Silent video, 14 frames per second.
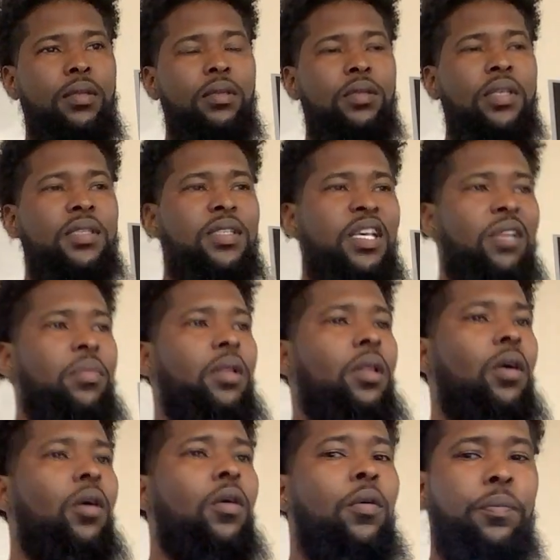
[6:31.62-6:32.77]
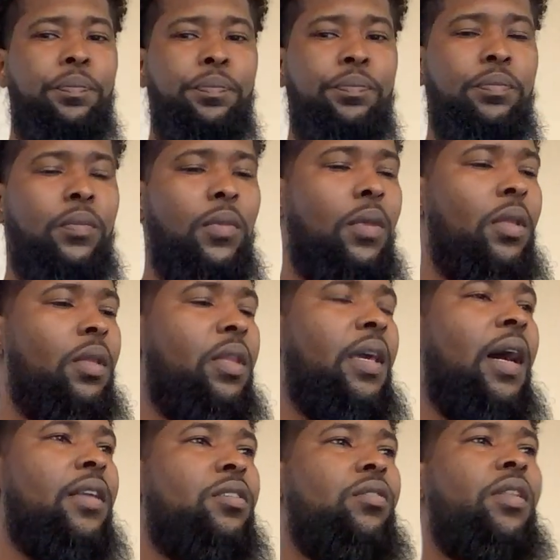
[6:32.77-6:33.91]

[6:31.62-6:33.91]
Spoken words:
descend below the altitude